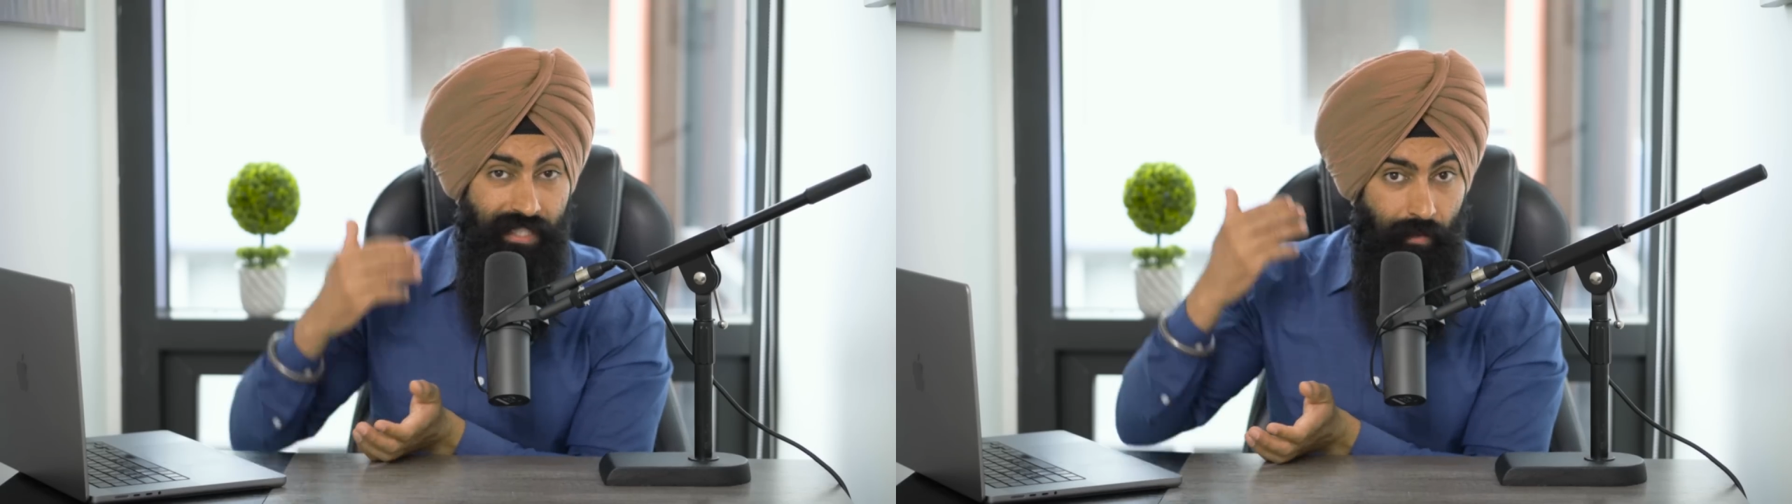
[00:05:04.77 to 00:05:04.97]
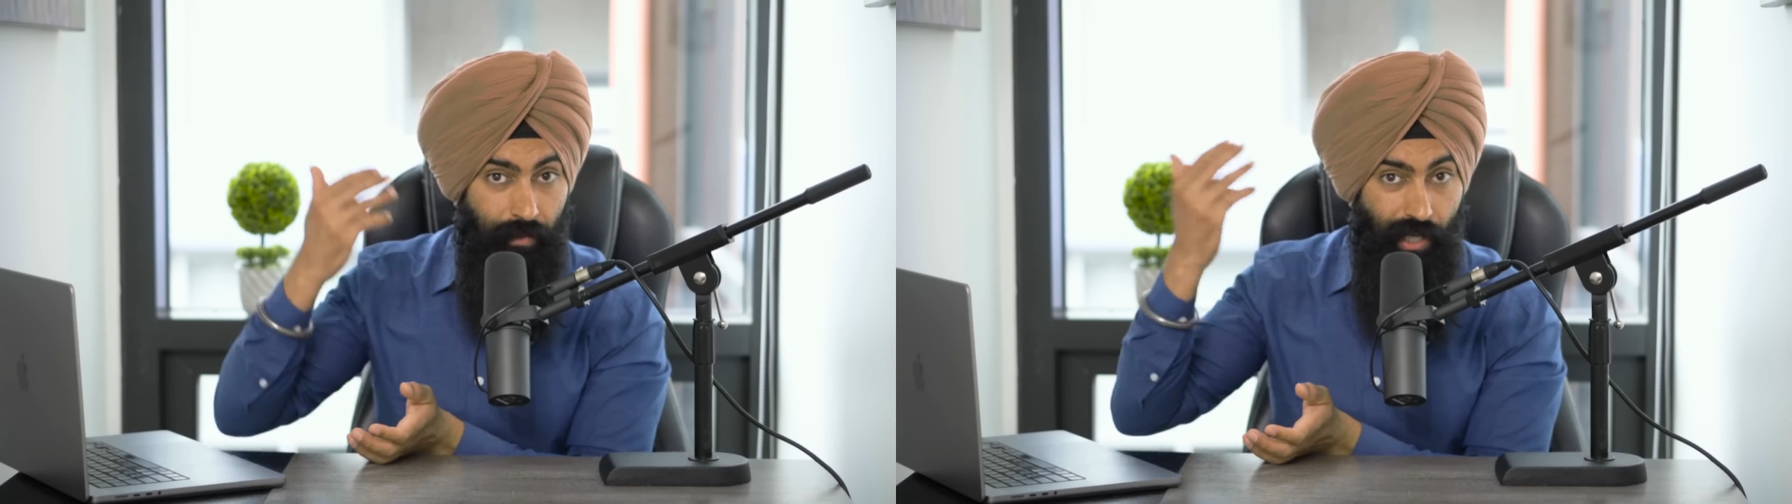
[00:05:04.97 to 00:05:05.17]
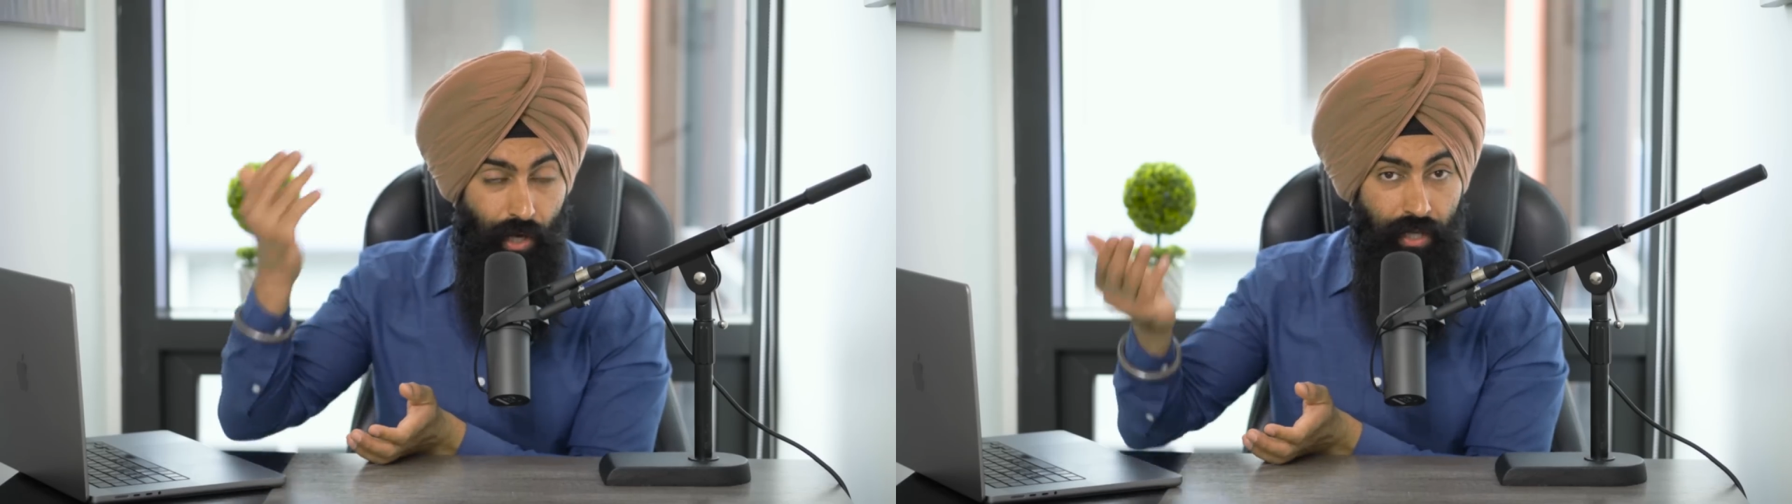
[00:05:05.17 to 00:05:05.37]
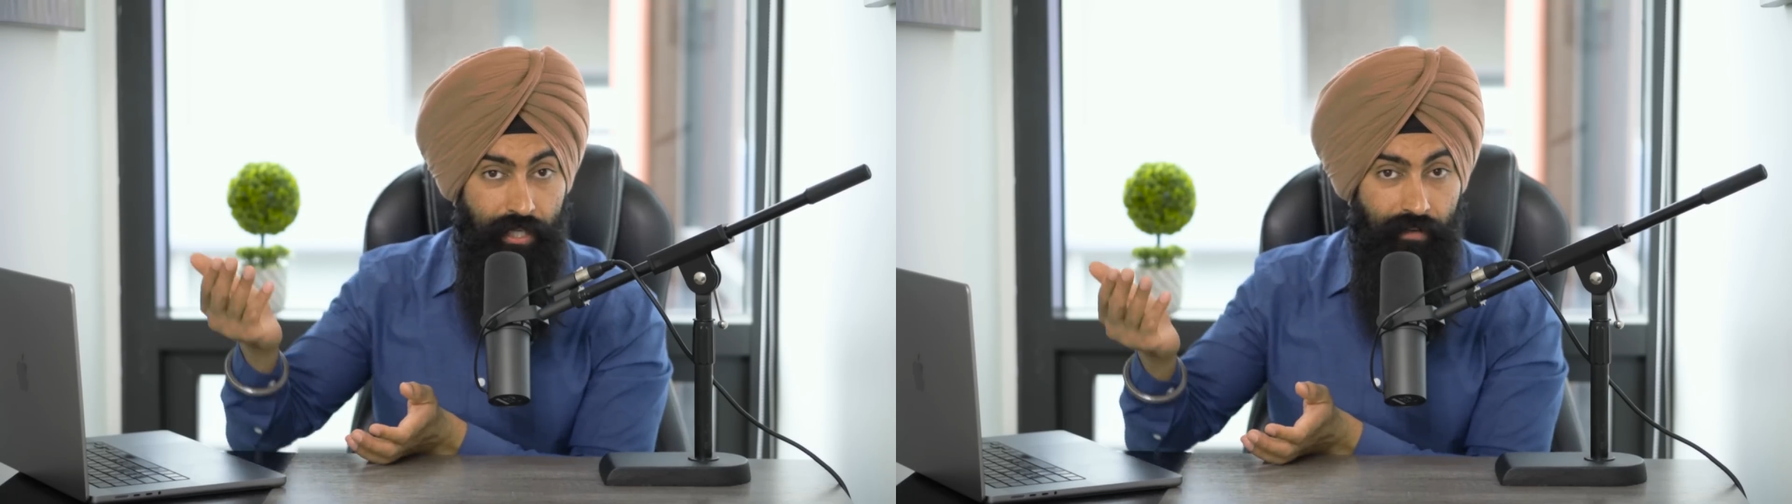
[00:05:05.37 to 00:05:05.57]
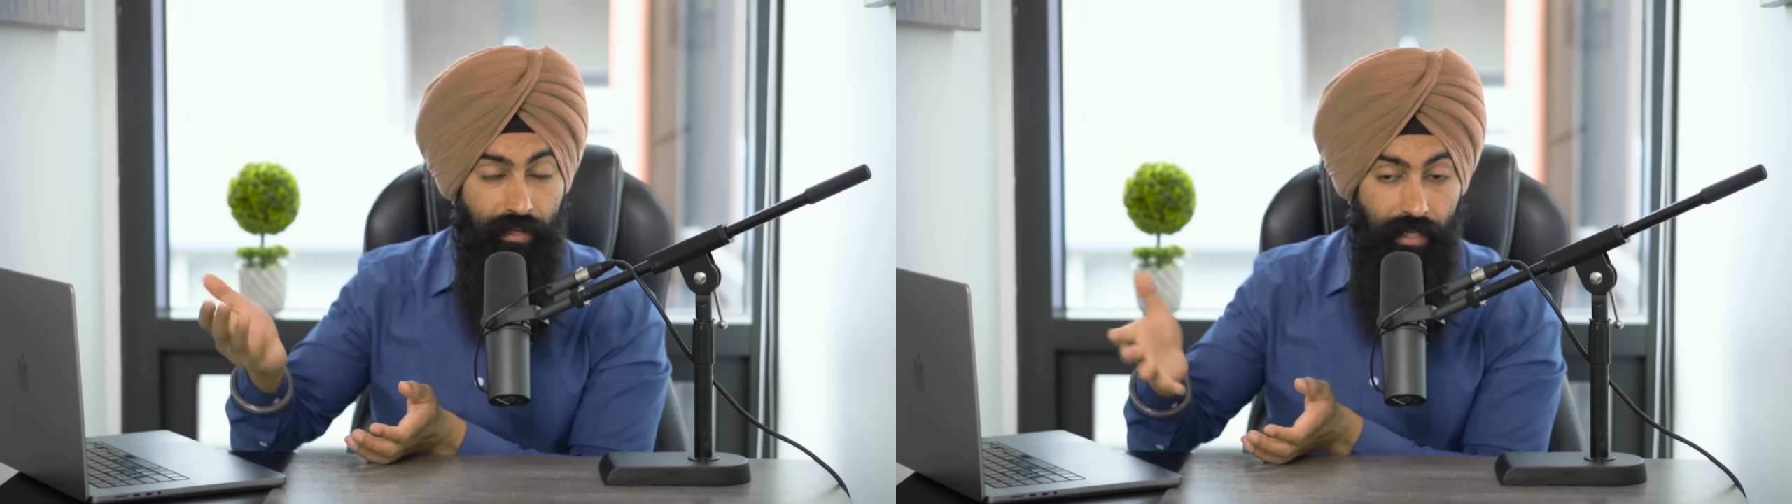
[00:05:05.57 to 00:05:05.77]
some of the other
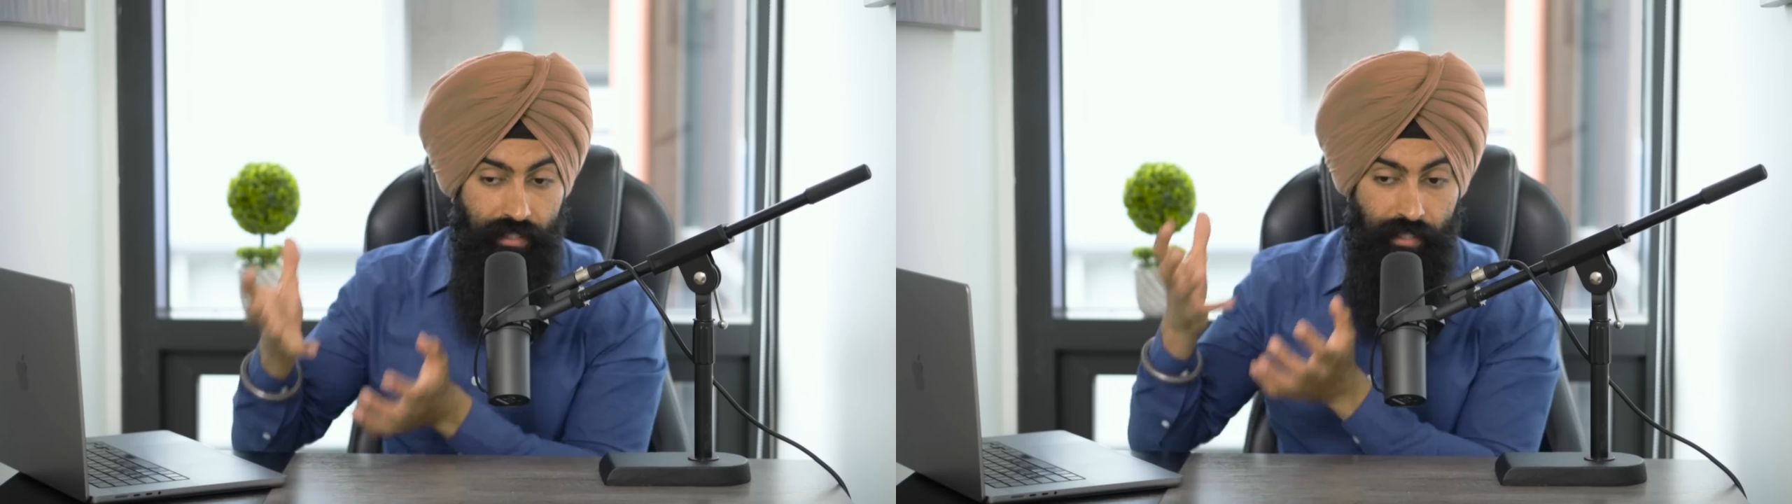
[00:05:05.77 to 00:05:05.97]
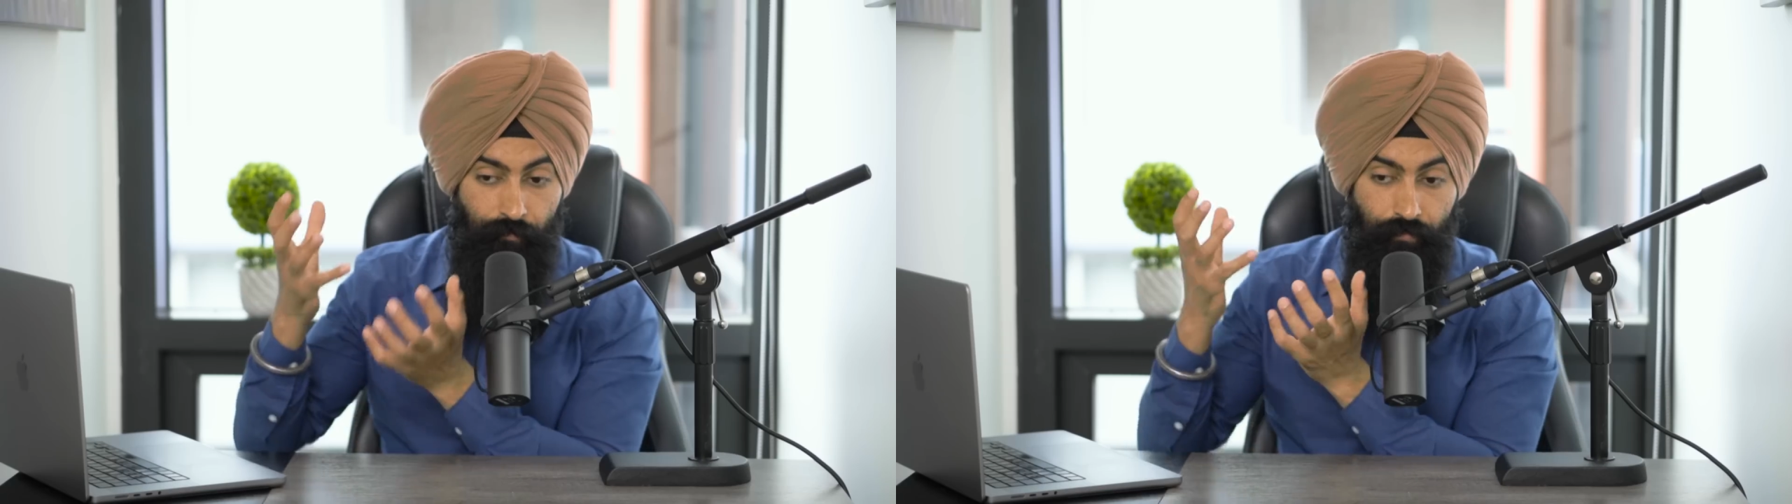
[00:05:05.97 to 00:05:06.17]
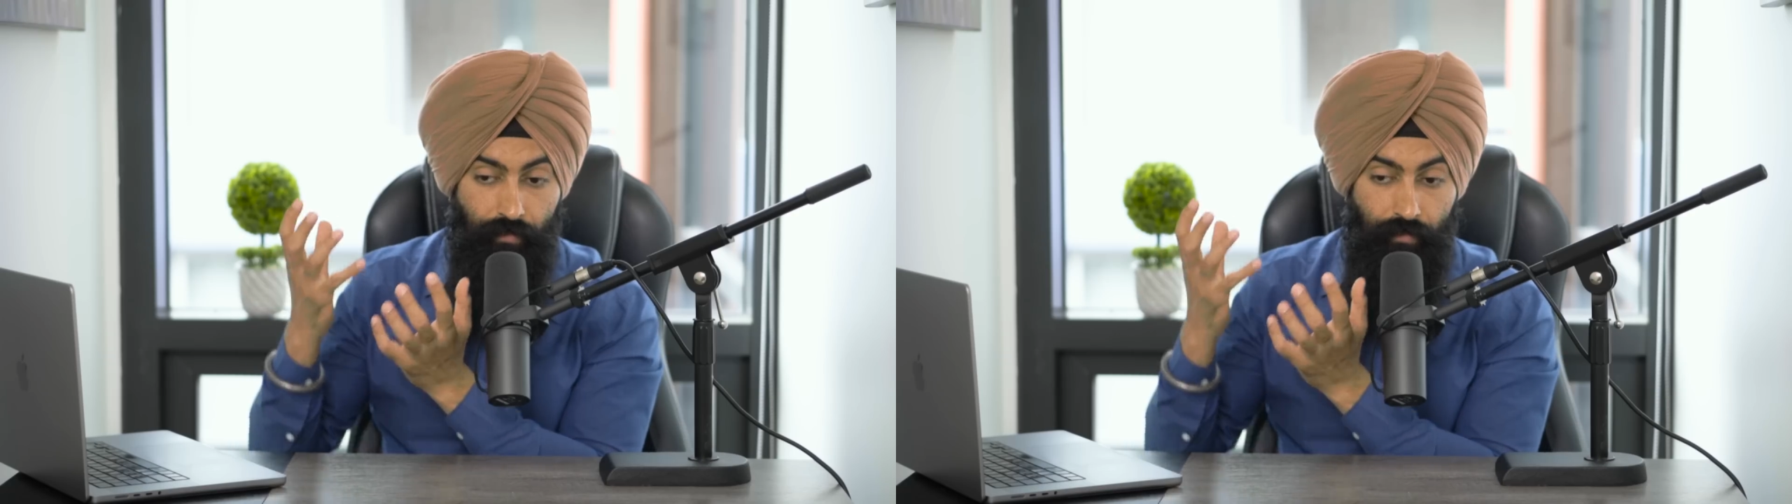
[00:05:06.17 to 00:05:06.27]
dividends.